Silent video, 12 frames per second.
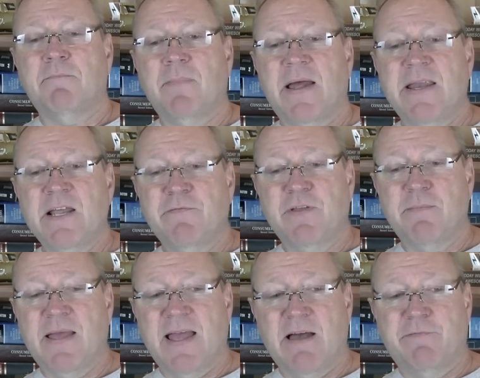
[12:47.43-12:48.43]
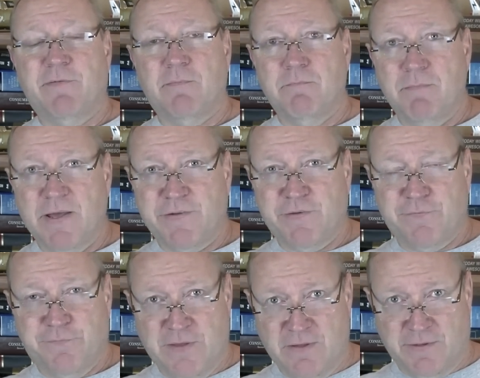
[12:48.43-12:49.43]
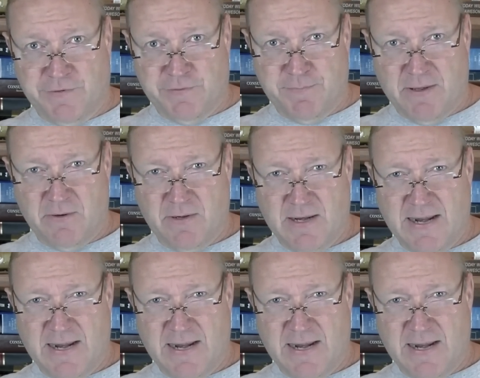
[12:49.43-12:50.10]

many of them have mixed feelings about it.